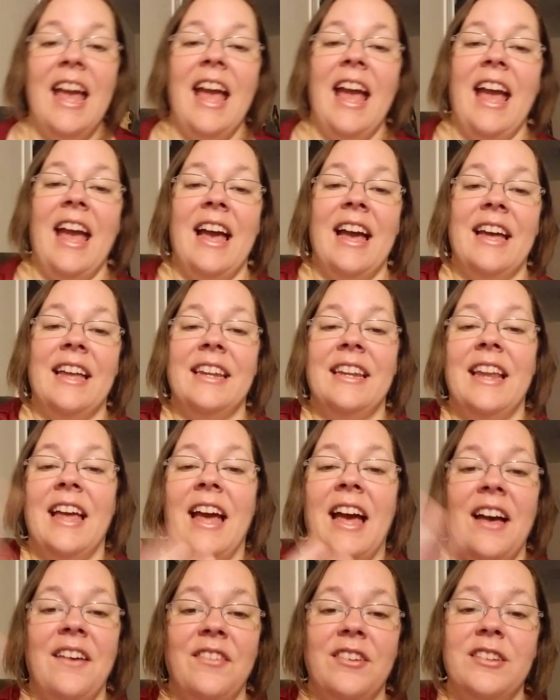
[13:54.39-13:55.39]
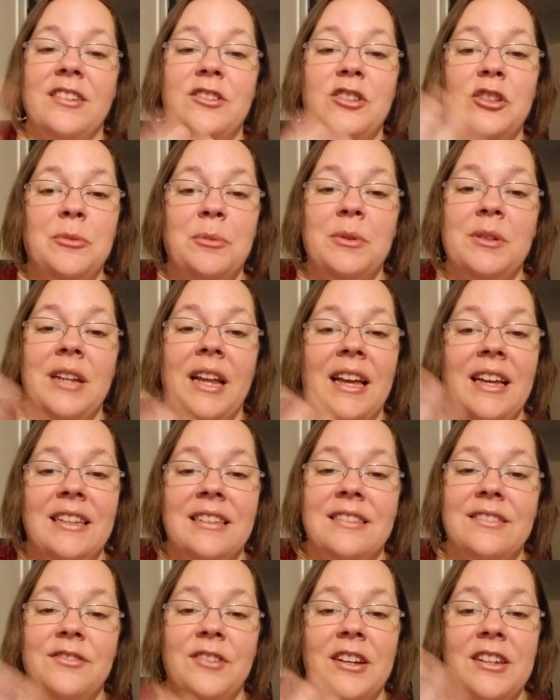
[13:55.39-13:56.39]
and have a super
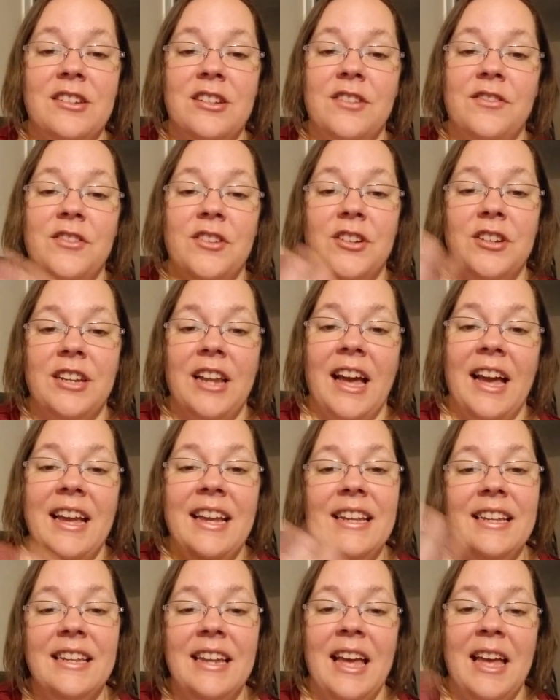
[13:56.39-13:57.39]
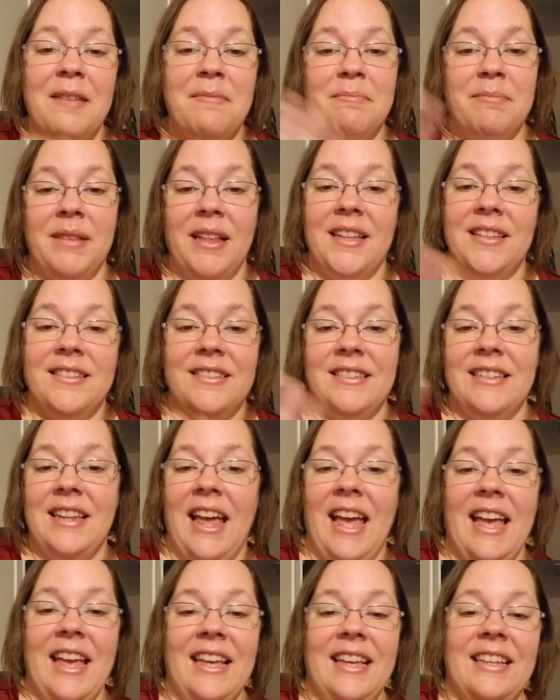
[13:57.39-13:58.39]
nice rest of your night and blessed
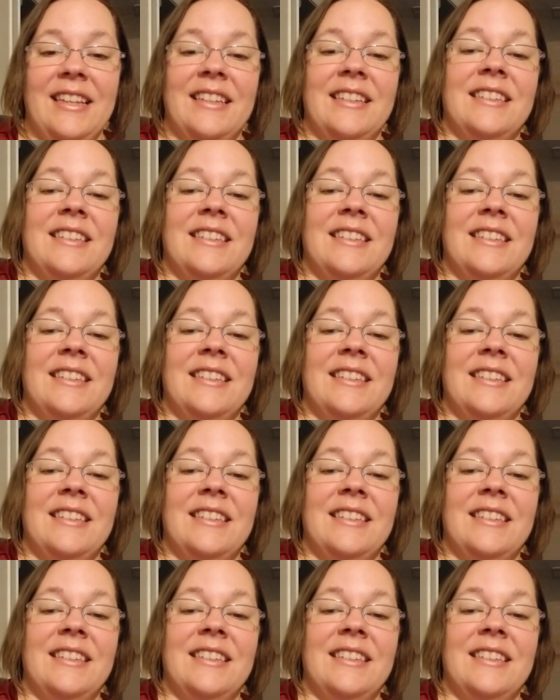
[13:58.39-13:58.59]
day.